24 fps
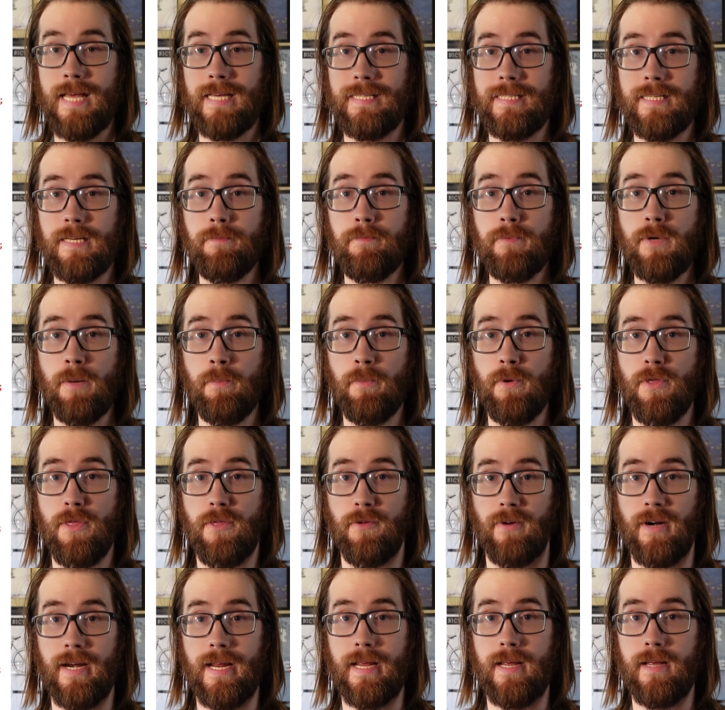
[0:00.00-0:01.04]
Tip number
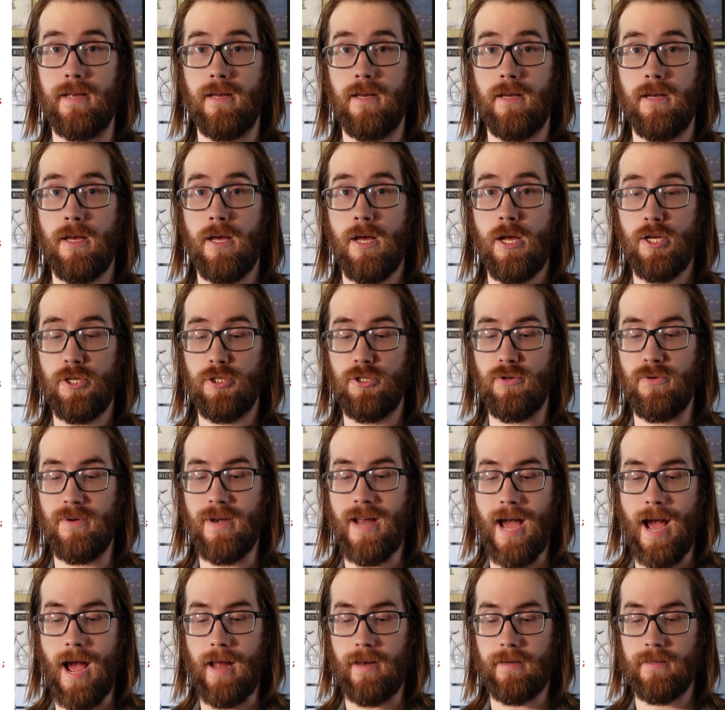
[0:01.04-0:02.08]
3, do
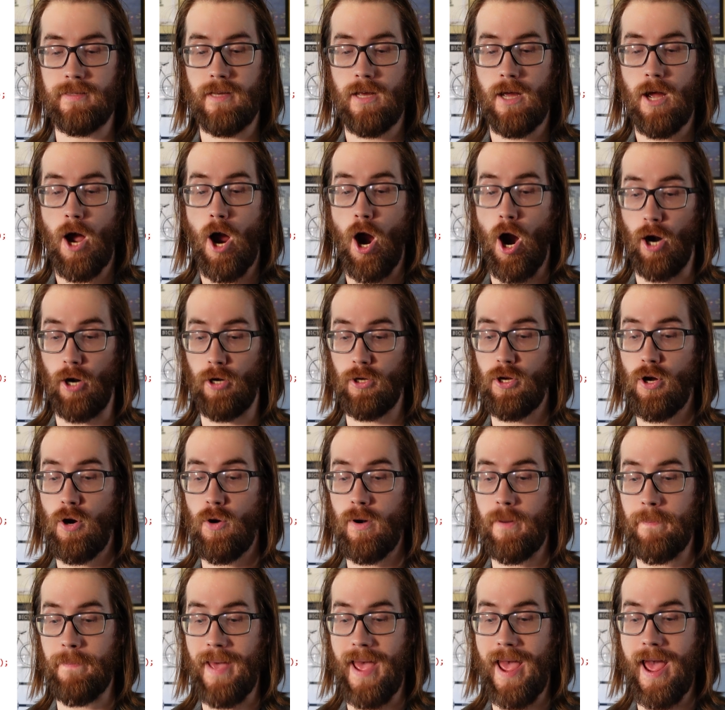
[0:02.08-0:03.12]
not hard-code
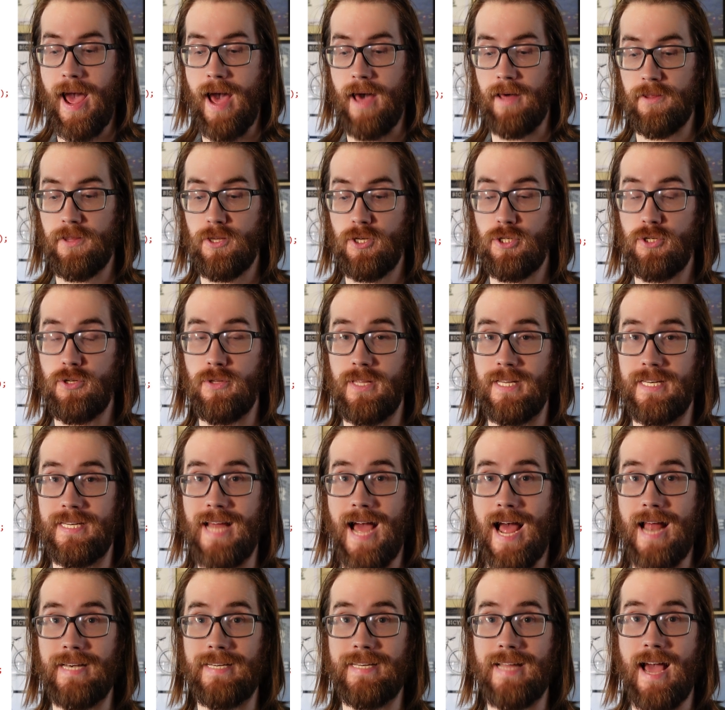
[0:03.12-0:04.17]
a path to the
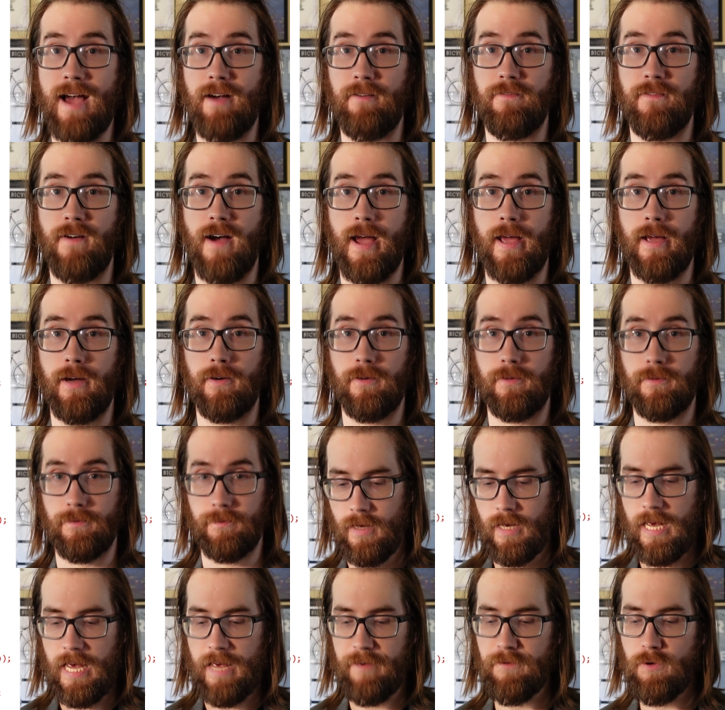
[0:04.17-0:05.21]
.dat file.
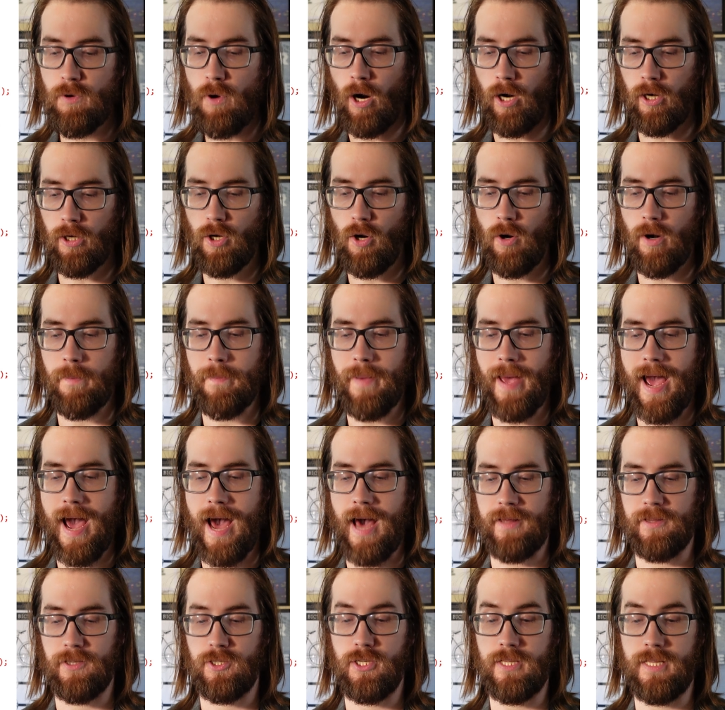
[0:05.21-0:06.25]
If you hard-code a
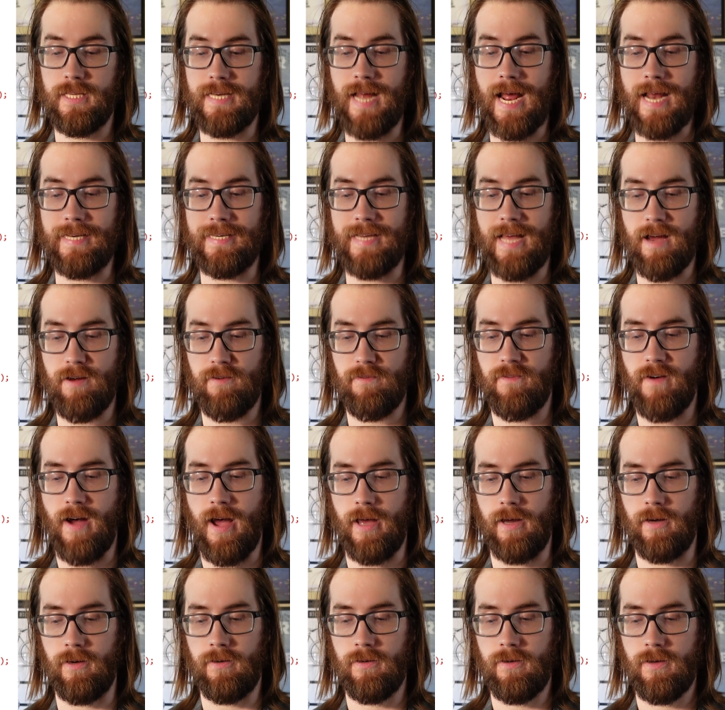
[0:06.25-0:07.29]
path to the .dat
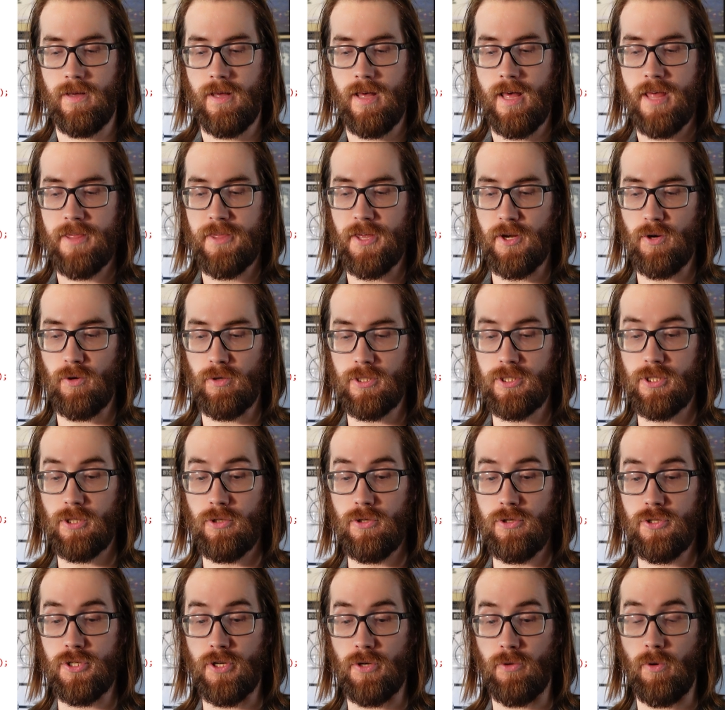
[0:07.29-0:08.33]
file, then your
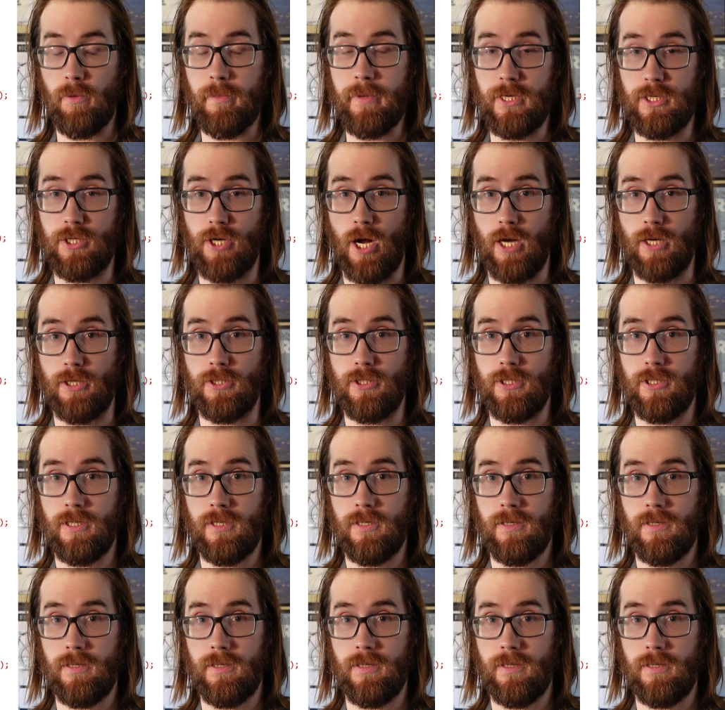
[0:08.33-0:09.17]
solution will be judged